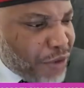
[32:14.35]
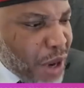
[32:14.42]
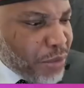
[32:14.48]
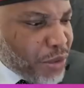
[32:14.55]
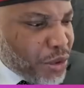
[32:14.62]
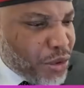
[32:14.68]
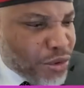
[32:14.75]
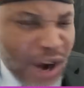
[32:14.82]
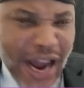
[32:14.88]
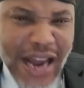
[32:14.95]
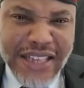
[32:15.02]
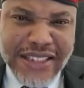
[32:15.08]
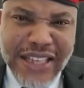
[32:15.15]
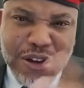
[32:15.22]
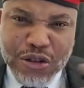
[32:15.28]
freedom to
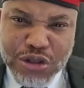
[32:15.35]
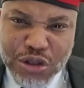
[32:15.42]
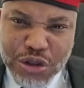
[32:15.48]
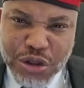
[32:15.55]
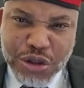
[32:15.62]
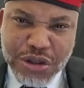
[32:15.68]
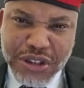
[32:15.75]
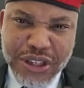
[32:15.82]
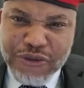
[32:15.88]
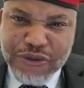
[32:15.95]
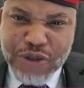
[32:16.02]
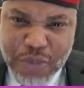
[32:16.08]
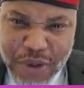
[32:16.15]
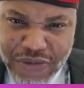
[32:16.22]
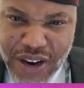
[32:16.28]
write a constitution
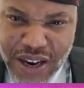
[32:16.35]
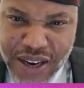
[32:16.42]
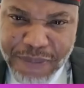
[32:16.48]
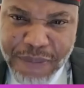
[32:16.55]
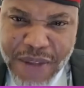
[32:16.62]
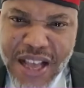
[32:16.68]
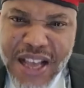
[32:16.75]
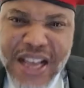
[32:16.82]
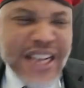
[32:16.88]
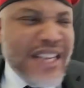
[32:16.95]
if you prefer.